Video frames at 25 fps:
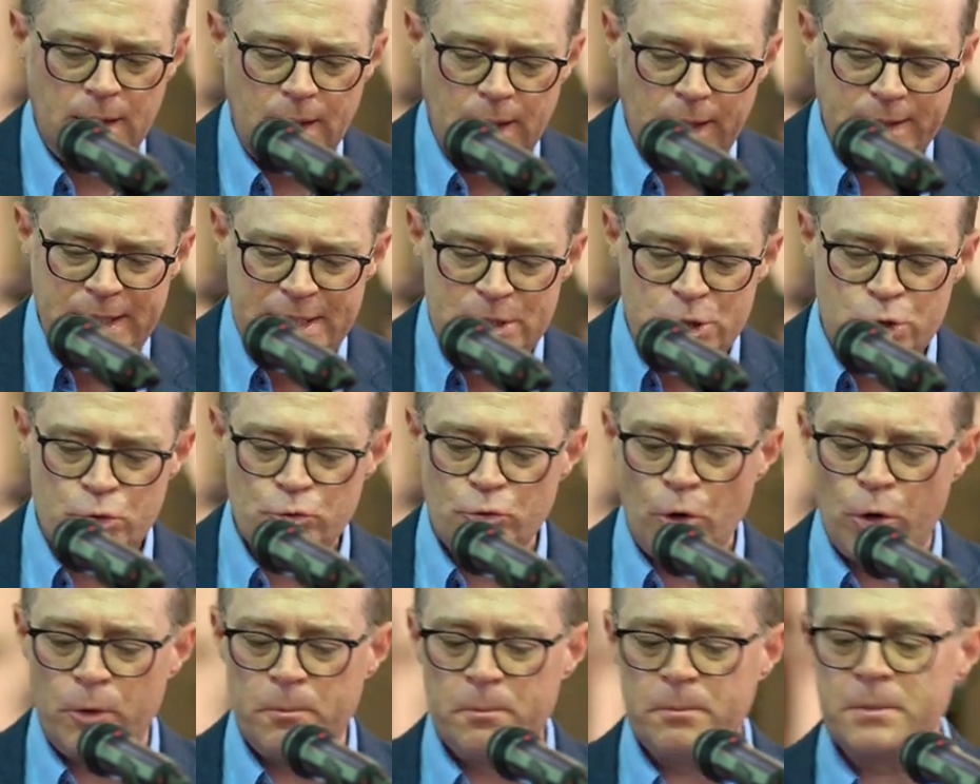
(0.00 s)
And each
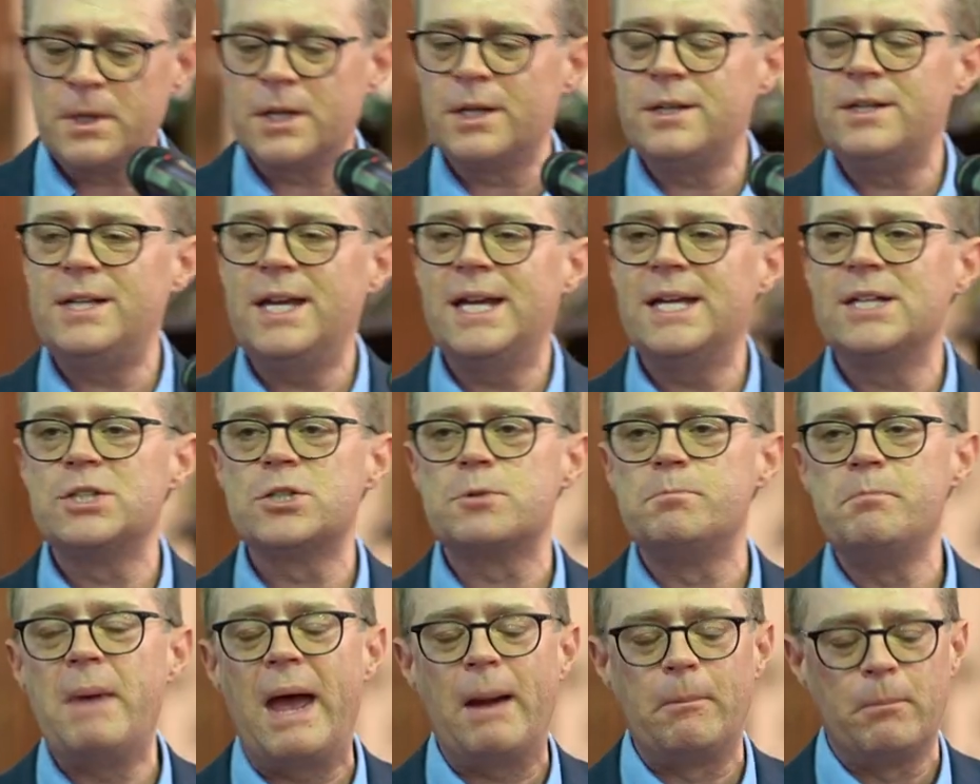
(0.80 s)
room
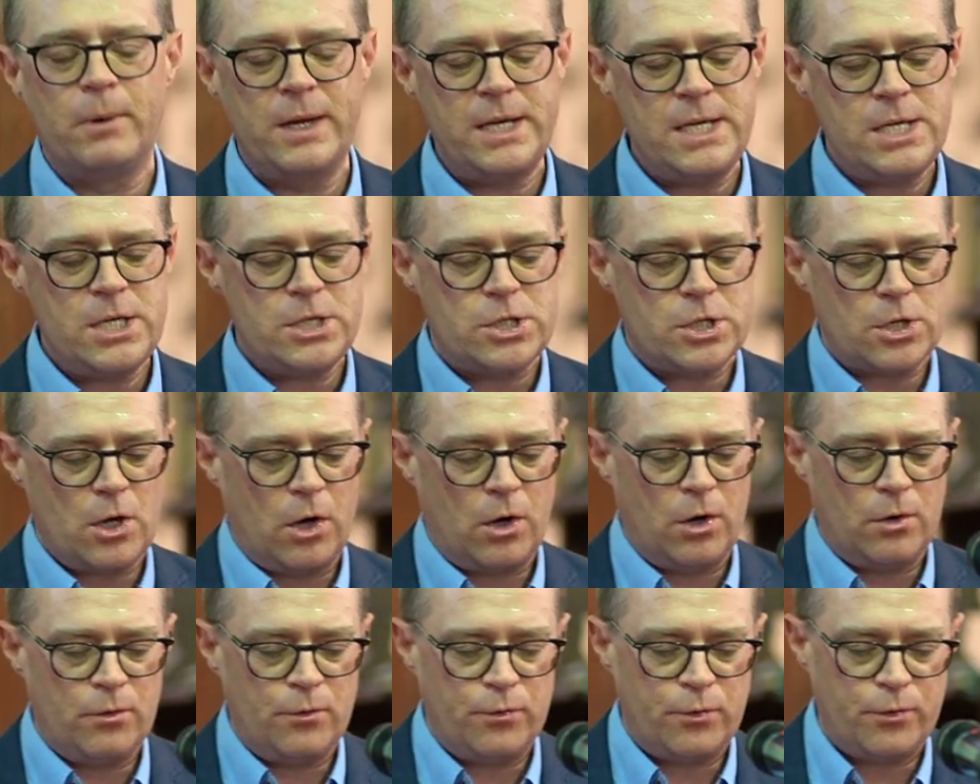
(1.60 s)
contains memories
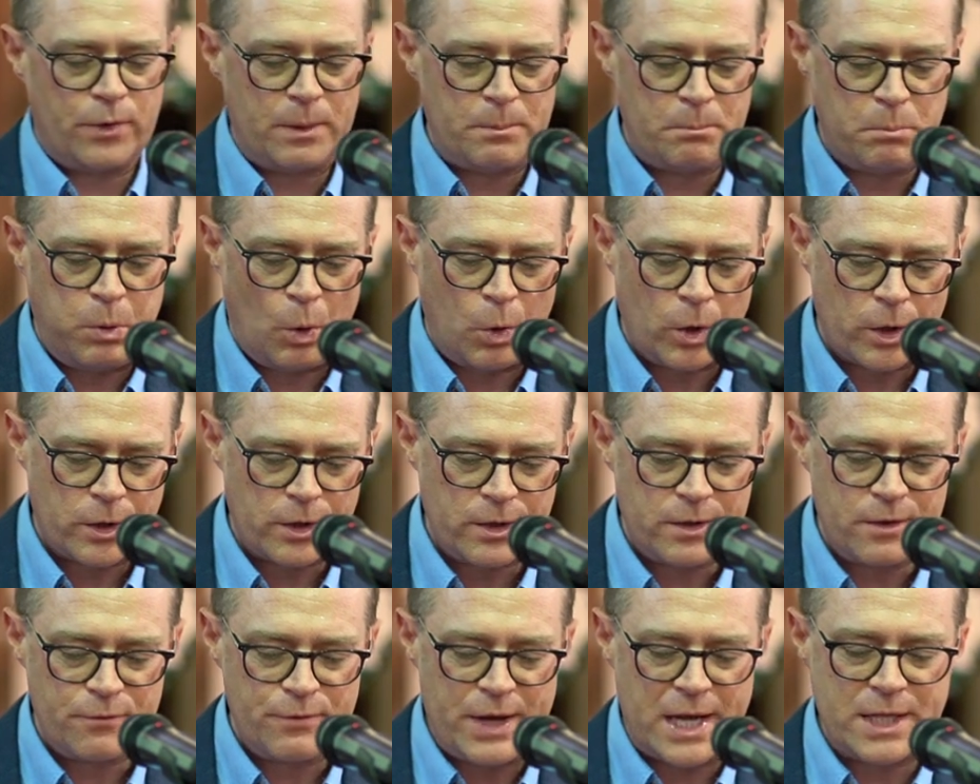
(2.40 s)
of
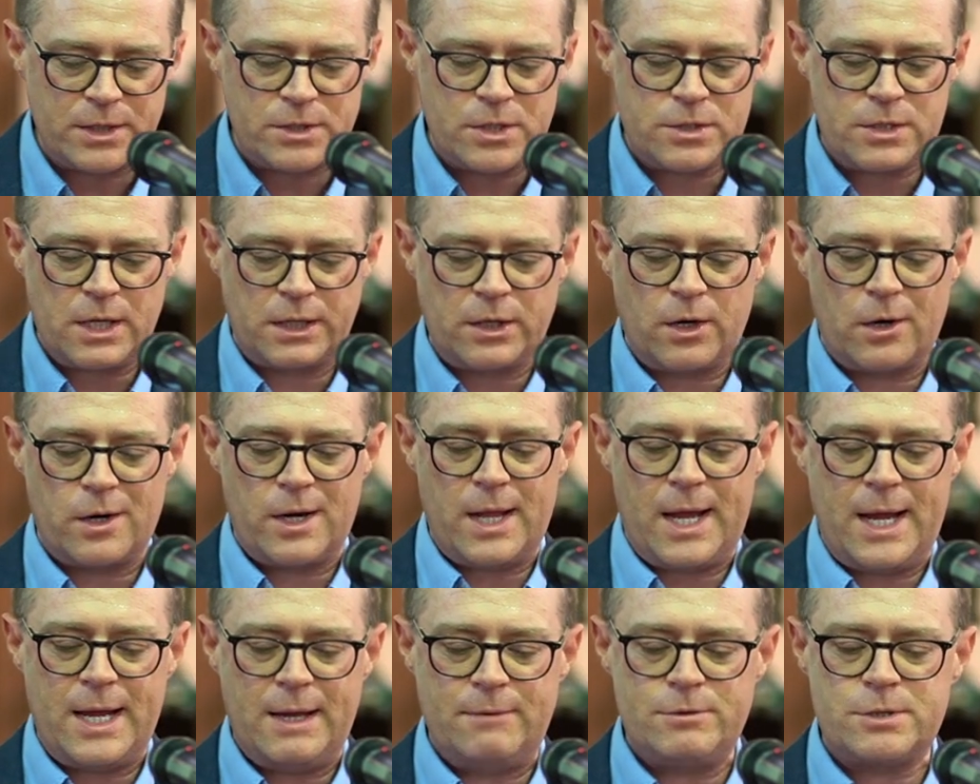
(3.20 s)
important events in our
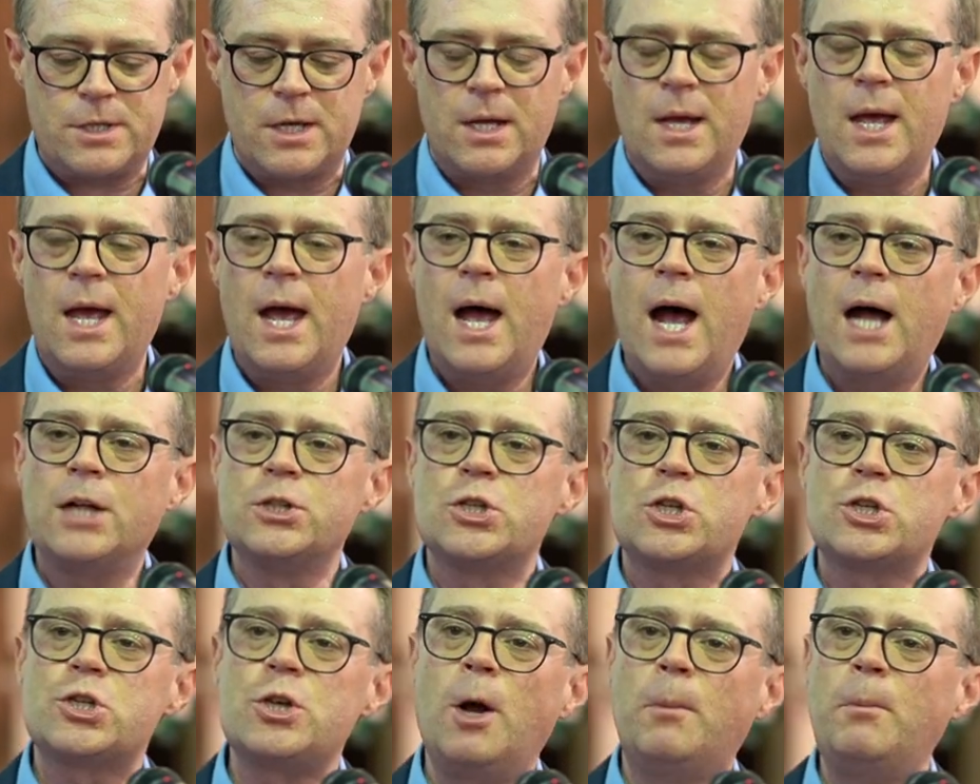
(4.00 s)
lives.
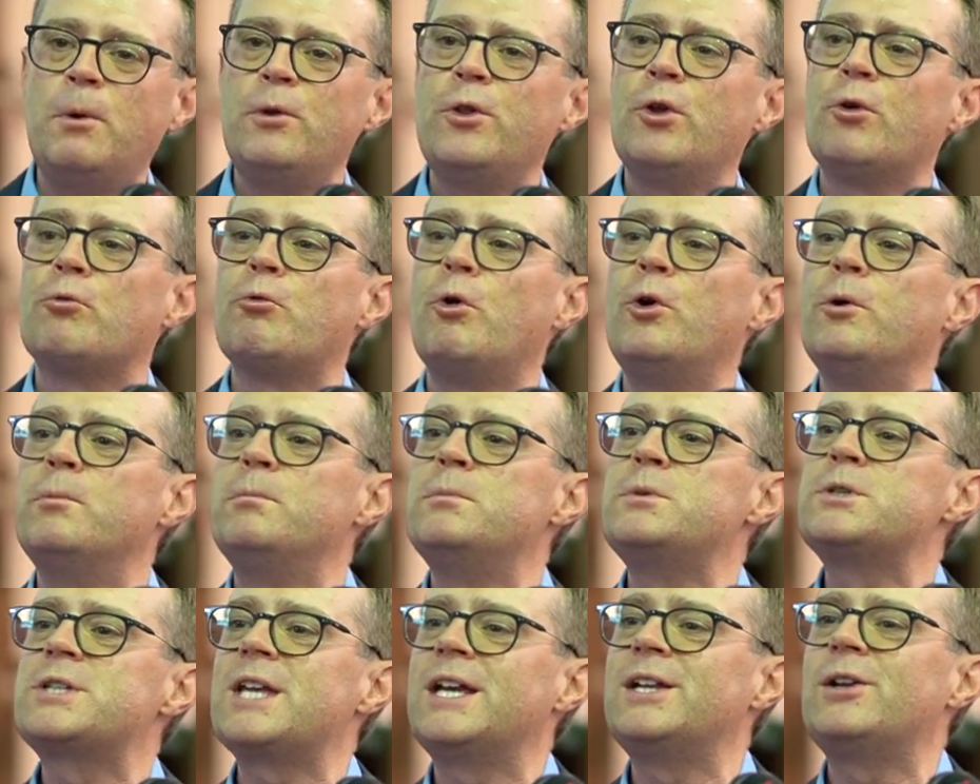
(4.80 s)
And some of the
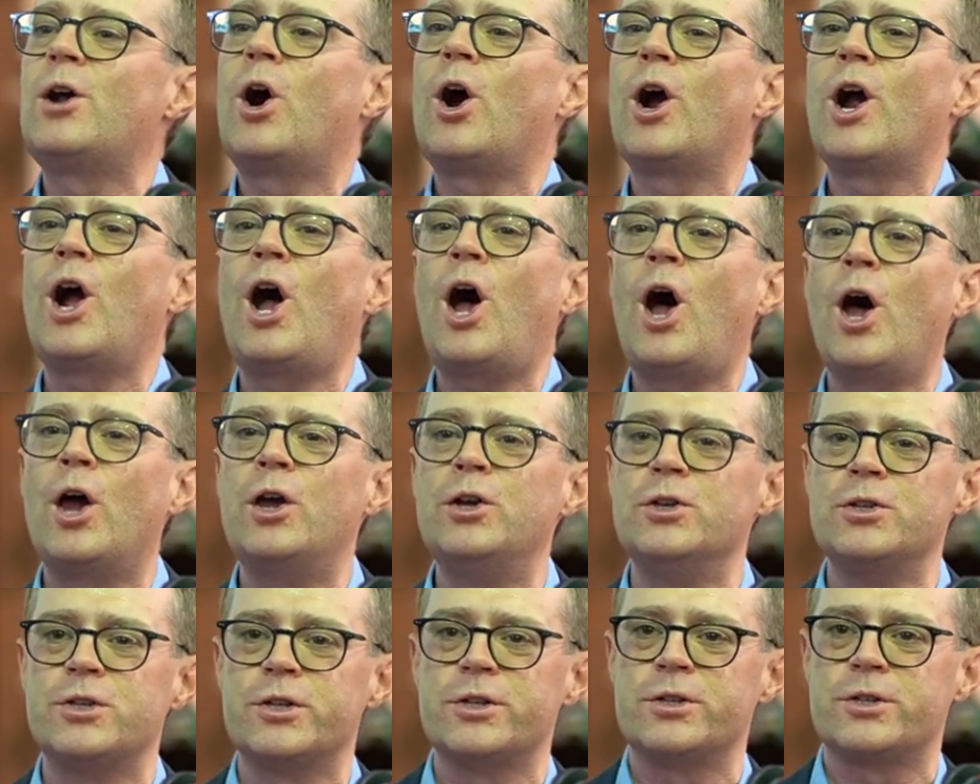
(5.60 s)
rooms in our
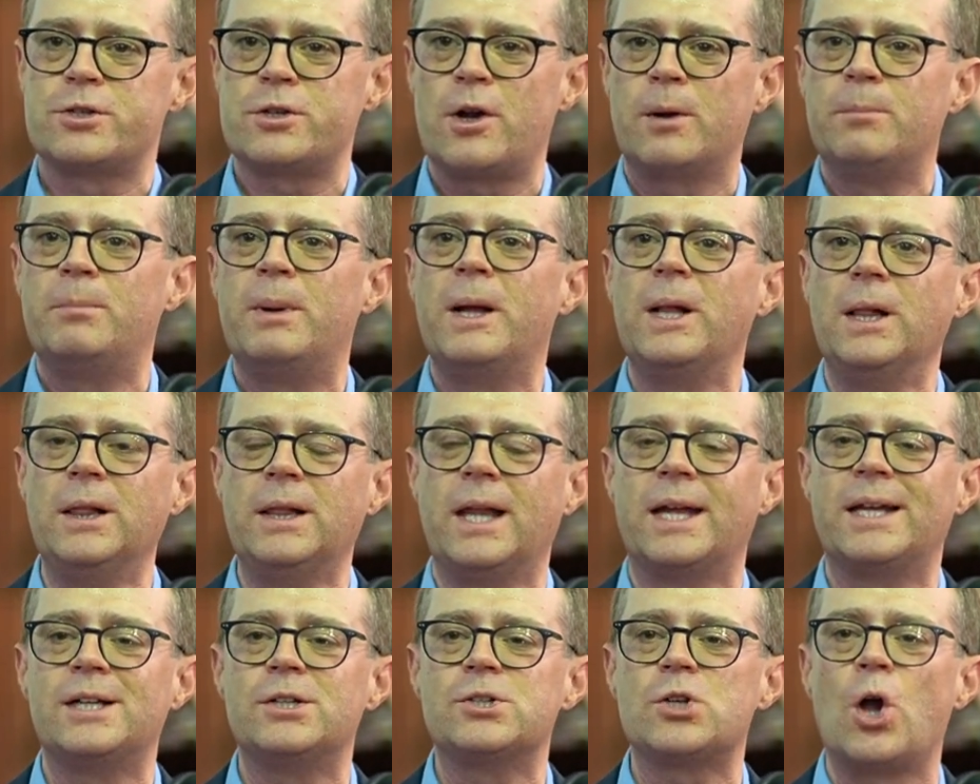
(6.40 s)
houses, our
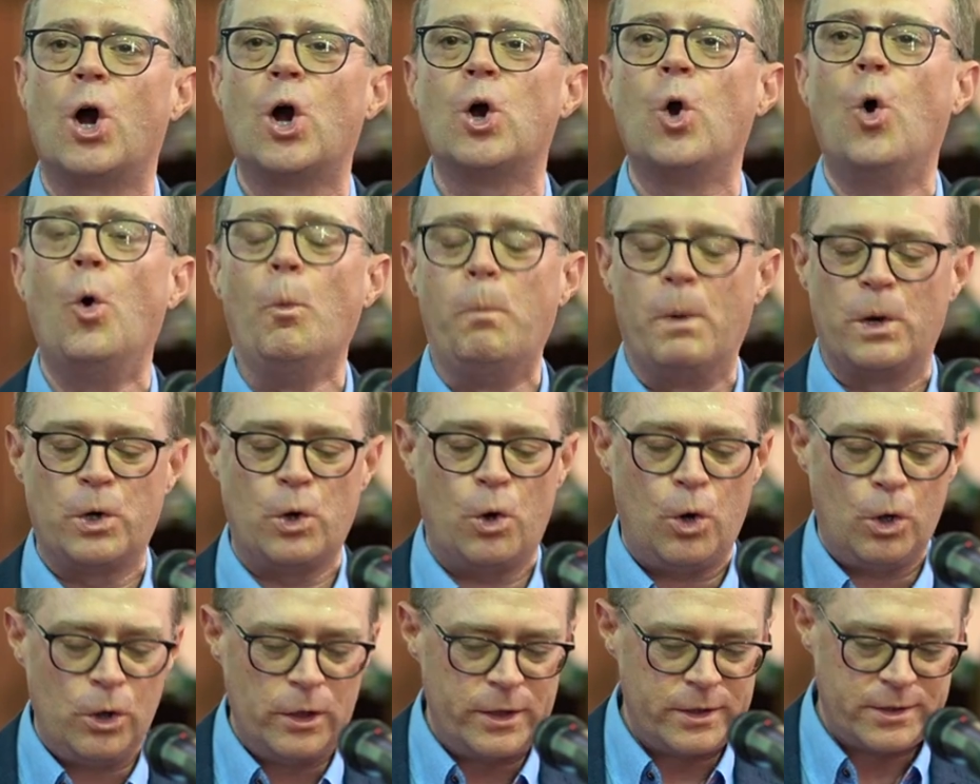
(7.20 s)
buildings, are open
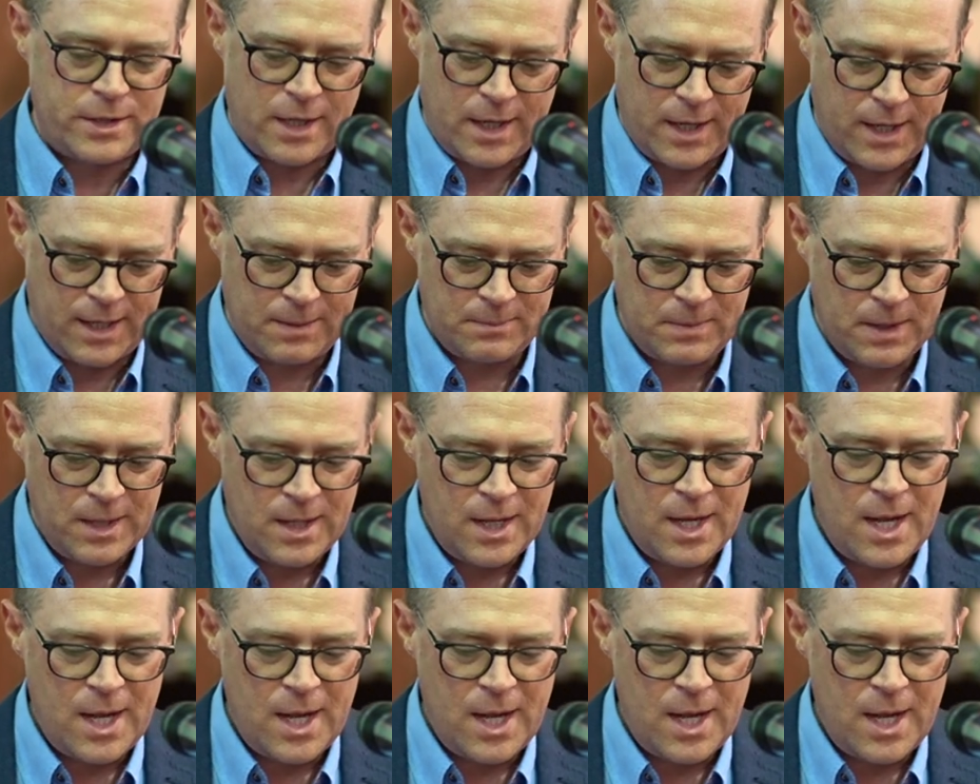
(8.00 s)
all the time.